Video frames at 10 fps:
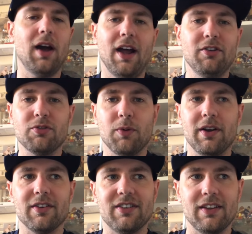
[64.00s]
I just
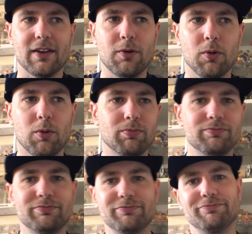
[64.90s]
wanted to see the cool
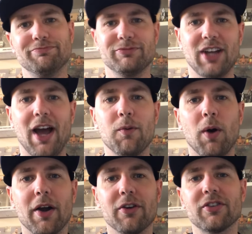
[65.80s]
tide
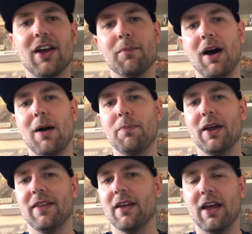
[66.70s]
waters come up,
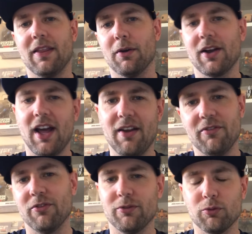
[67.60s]
and they were kind
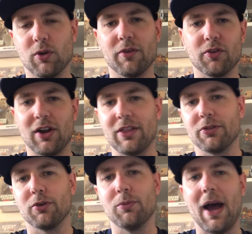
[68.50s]
of rivering
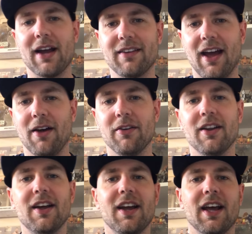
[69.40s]
through back down,
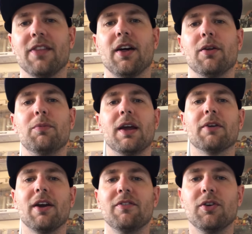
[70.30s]
and I thought it would be a
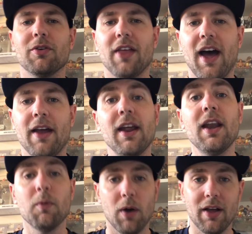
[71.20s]
great view of that,
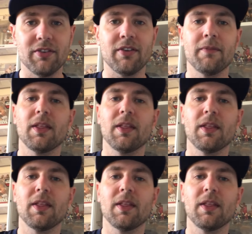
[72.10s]
and it was.